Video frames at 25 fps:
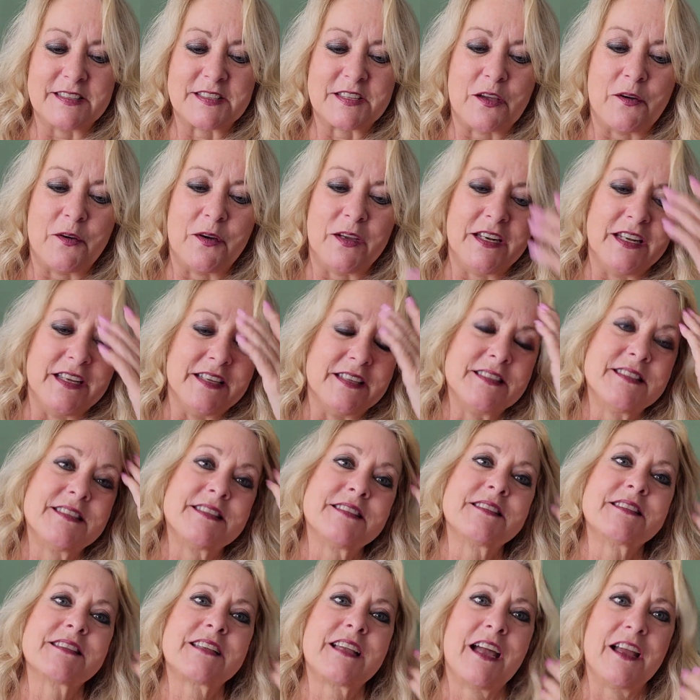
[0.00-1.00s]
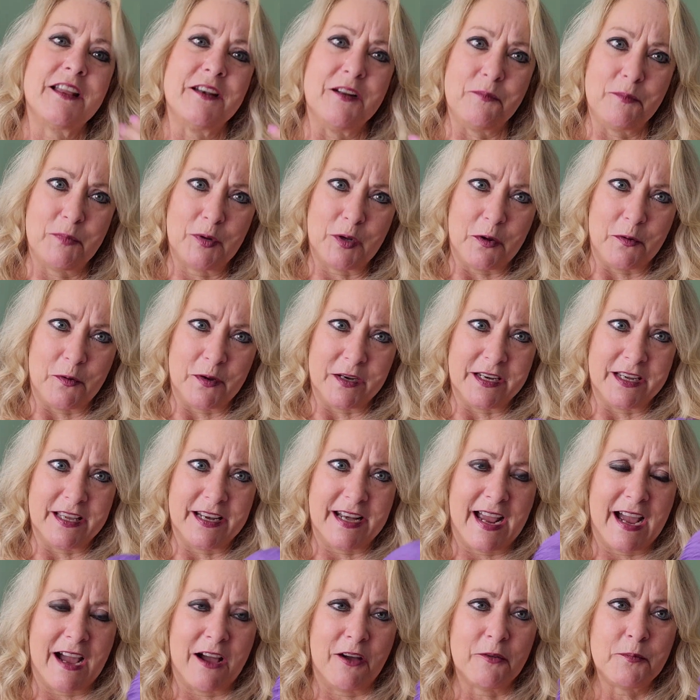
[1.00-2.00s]
so it is kind of blowing
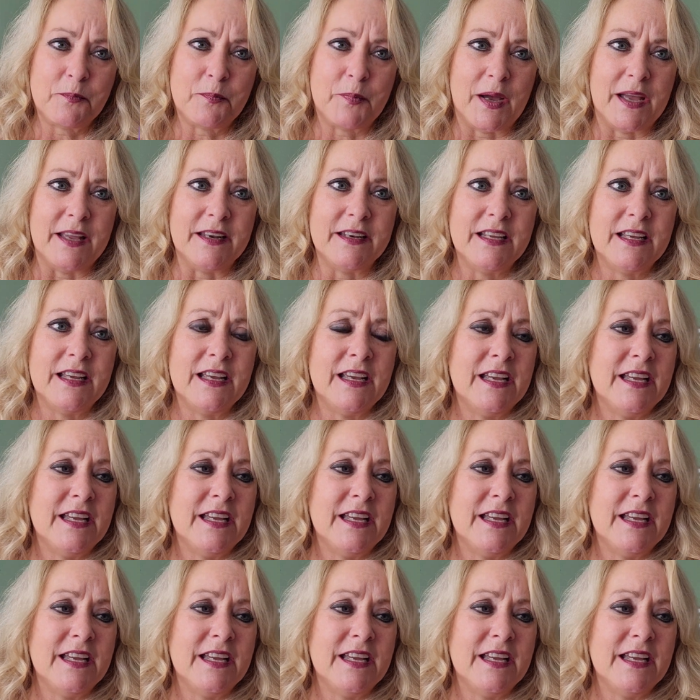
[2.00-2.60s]
it out, but